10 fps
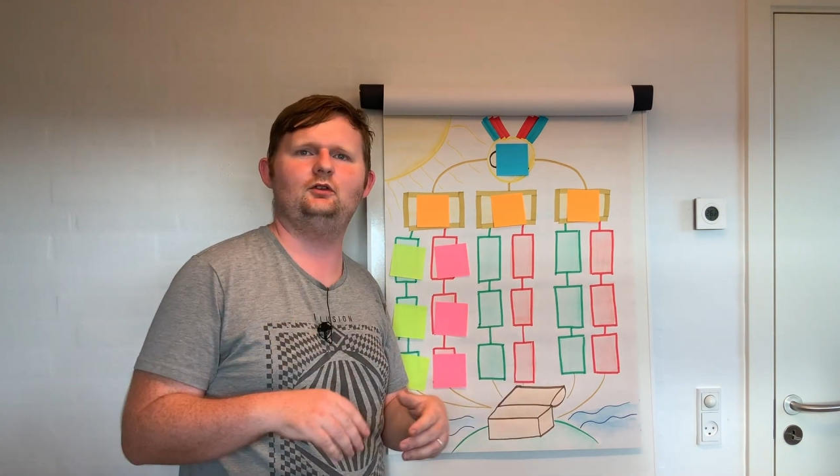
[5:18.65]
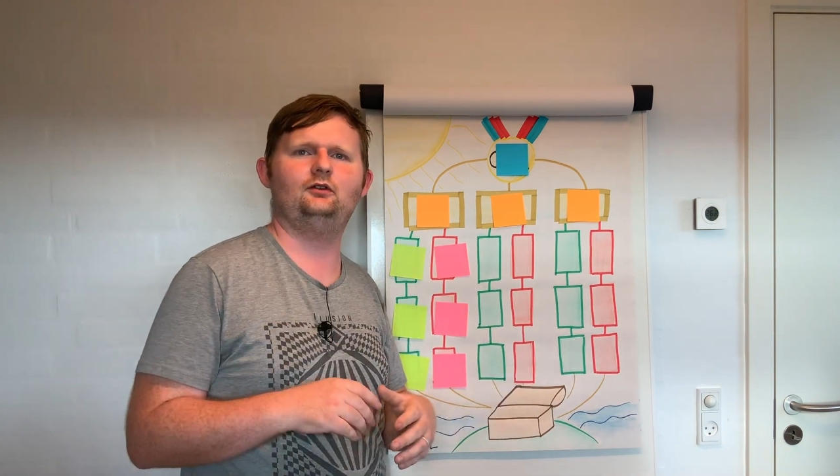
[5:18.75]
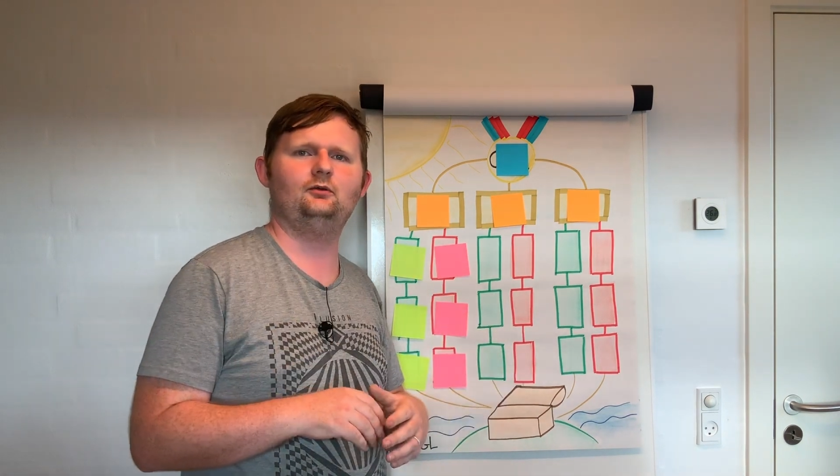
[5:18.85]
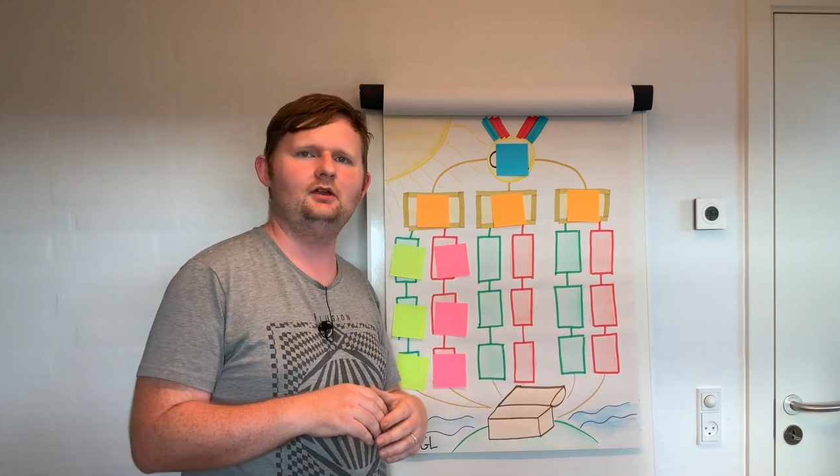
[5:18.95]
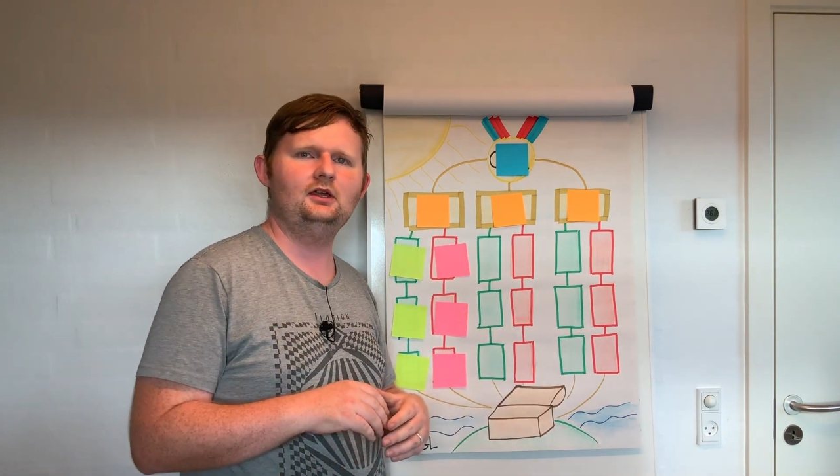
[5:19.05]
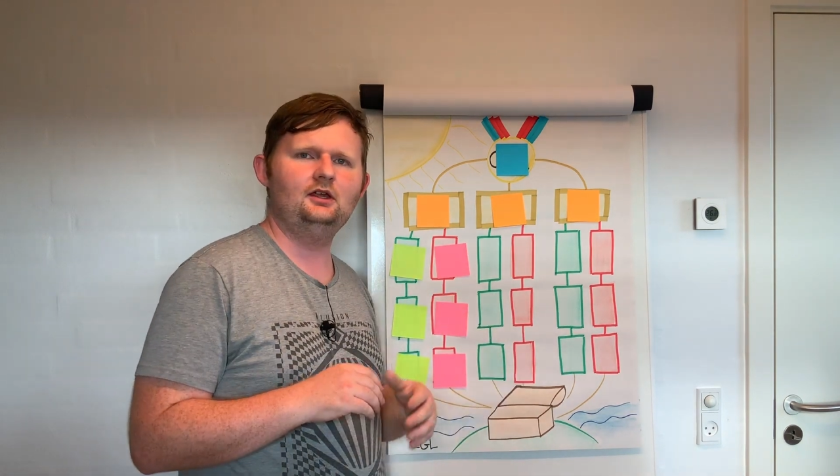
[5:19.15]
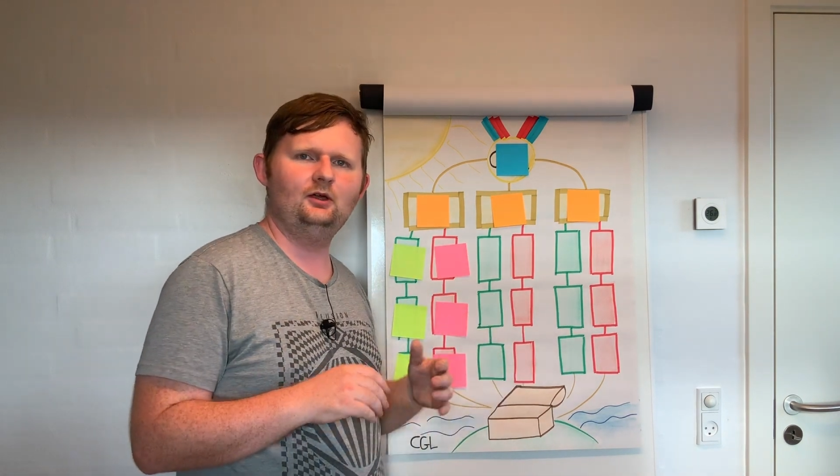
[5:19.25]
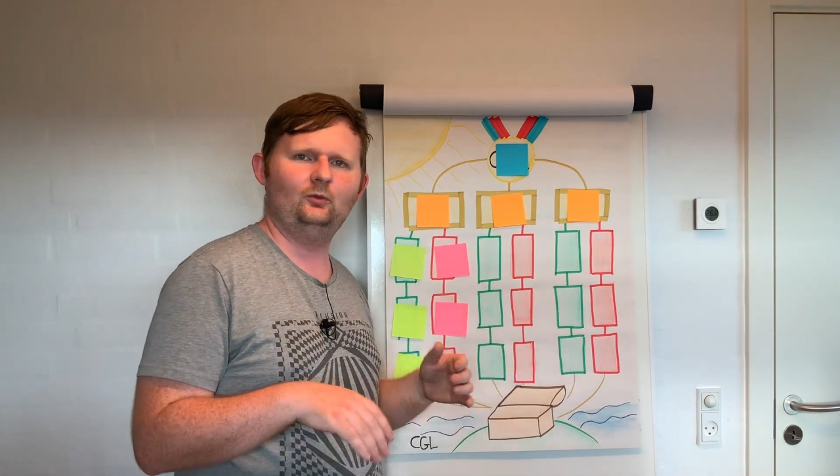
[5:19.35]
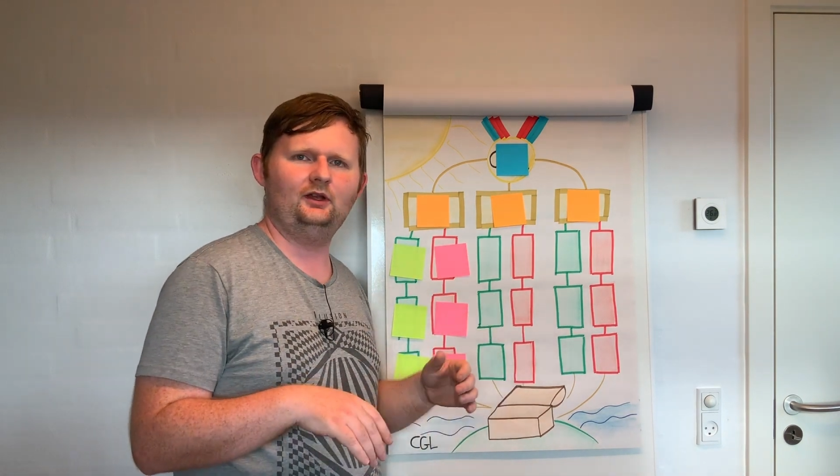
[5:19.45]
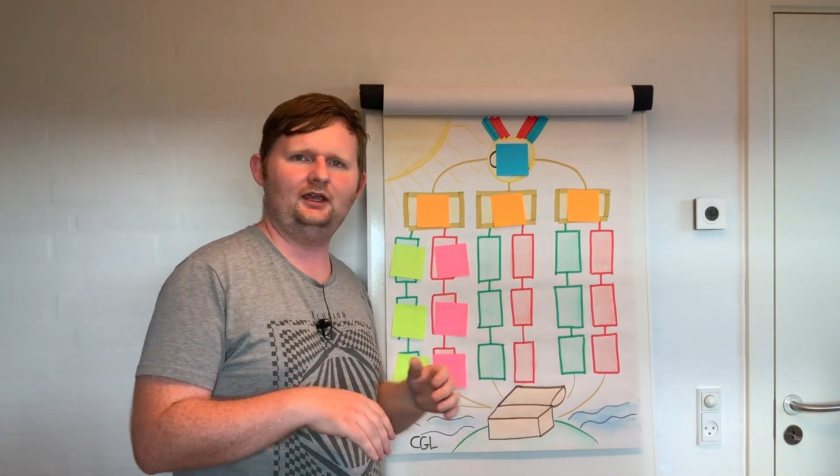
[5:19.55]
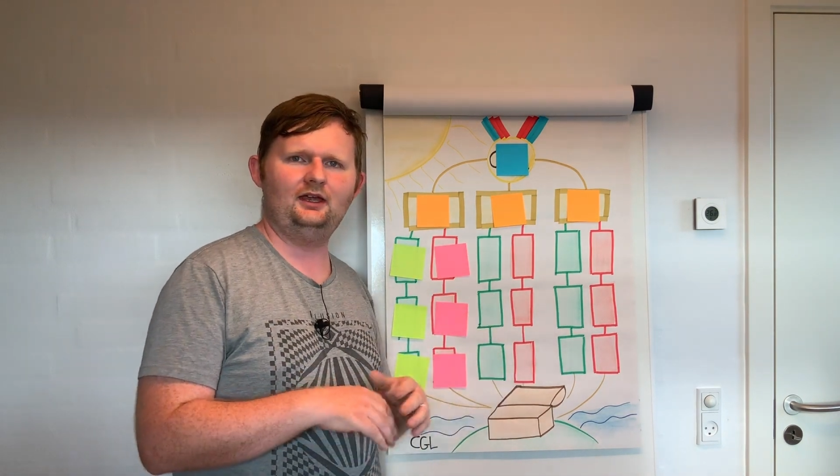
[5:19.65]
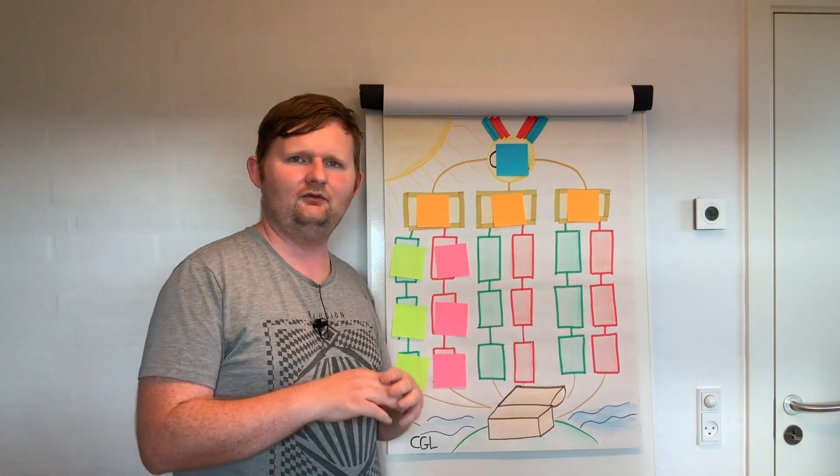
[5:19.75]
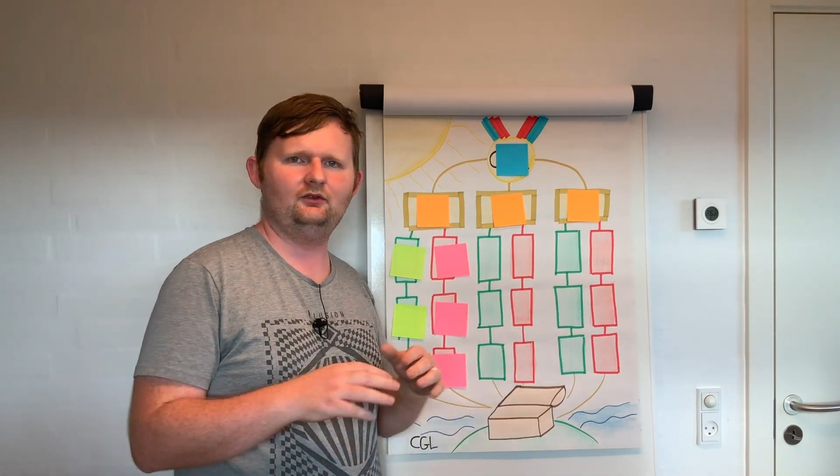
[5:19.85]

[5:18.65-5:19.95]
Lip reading: So when they have,